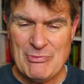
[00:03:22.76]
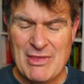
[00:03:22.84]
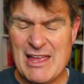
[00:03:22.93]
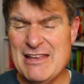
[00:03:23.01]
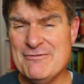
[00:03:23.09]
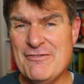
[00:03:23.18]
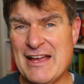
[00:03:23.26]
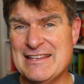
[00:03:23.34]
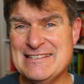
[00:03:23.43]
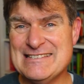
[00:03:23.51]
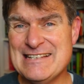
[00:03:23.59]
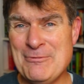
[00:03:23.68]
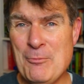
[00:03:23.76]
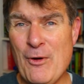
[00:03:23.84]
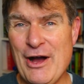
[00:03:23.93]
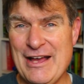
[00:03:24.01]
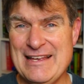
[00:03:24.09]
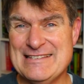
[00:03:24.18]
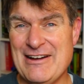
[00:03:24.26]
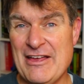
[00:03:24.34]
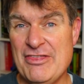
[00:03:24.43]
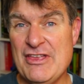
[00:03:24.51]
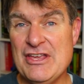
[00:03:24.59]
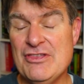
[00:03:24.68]
In fact, in some ways, I
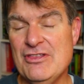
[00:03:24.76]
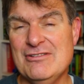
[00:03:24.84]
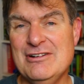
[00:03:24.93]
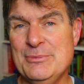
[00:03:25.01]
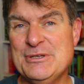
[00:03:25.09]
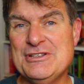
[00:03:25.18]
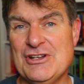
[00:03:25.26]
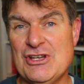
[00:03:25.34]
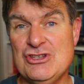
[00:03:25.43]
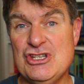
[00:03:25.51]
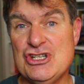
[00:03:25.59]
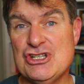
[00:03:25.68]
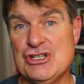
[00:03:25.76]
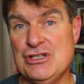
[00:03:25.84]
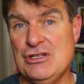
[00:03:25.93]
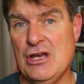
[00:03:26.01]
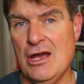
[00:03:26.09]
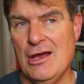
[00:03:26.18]
think the limited edition,